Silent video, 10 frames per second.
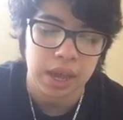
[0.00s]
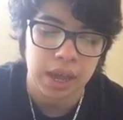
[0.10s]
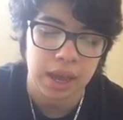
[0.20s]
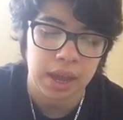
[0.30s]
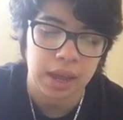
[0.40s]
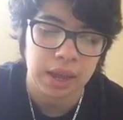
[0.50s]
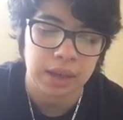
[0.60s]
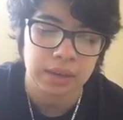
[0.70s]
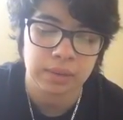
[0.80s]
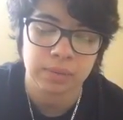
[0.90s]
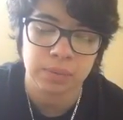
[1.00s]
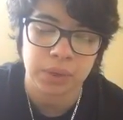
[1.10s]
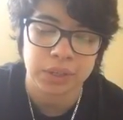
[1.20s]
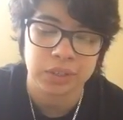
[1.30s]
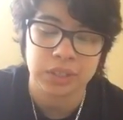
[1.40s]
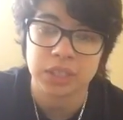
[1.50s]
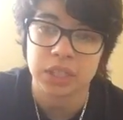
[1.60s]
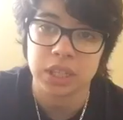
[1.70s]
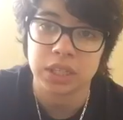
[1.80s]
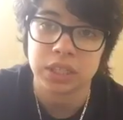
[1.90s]
And what are your
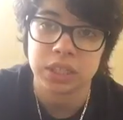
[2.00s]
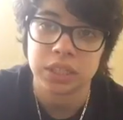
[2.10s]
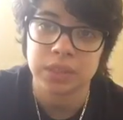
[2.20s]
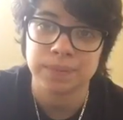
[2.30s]
dislikes?